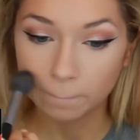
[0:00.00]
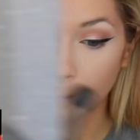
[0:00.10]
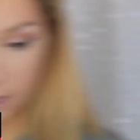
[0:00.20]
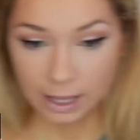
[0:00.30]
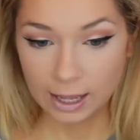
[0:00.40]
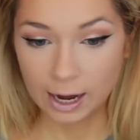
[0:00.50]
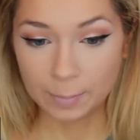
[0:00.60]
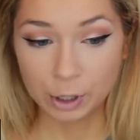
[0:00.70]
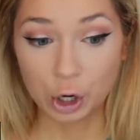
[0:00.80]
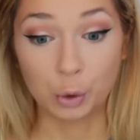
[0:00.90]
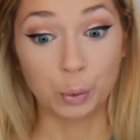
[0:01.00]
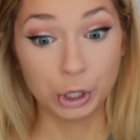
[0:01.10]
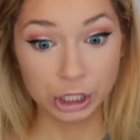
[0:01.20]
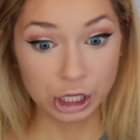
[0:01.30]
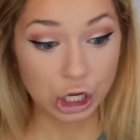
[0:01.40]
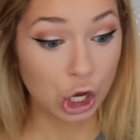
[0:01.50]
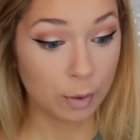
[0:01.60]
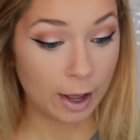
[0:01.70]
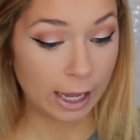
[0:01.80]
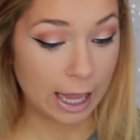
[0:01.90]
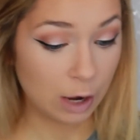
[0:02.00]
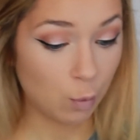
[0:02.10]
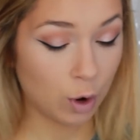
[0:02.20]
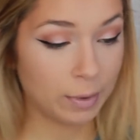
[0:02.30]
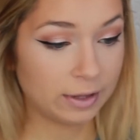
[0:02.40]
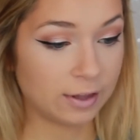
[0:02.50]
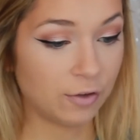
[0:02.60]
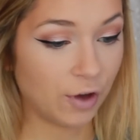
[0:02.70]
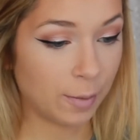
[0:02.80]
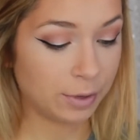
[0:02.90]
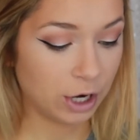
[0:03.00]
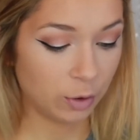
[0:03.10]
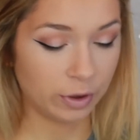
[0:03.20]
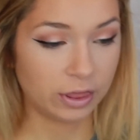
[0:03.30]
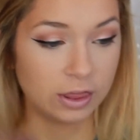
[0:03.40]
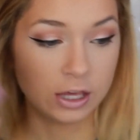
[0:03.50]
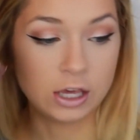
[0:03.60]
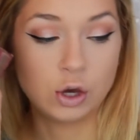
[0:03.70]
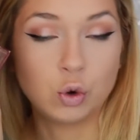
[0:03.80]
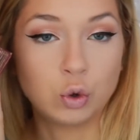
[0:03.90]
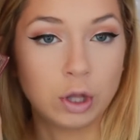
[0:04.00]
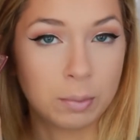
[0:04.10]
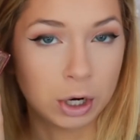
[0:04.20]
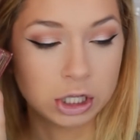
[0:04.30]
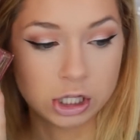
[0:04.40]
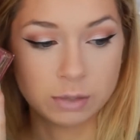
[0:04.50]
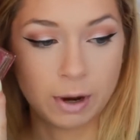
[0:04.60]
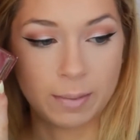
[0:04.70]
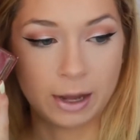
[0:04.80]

And then I'm gonna really go back in and warm myself up here with the Hula Bronzer by